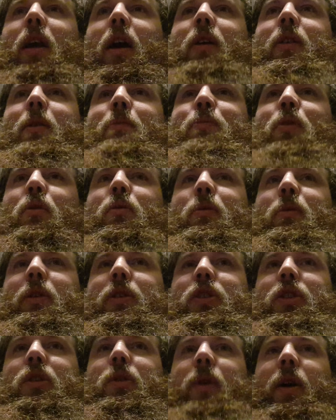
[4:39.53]
then probably
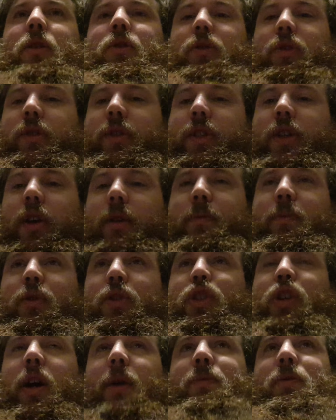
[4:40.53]
200 or so
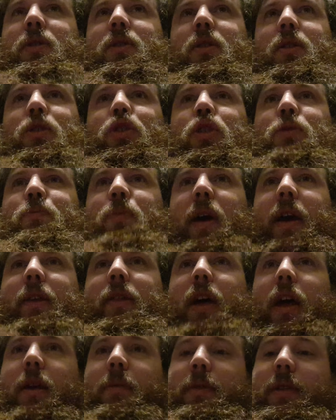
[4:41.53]
push-ups and just break
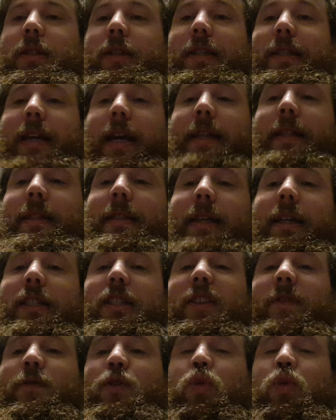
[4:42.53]
that up into 10 sets of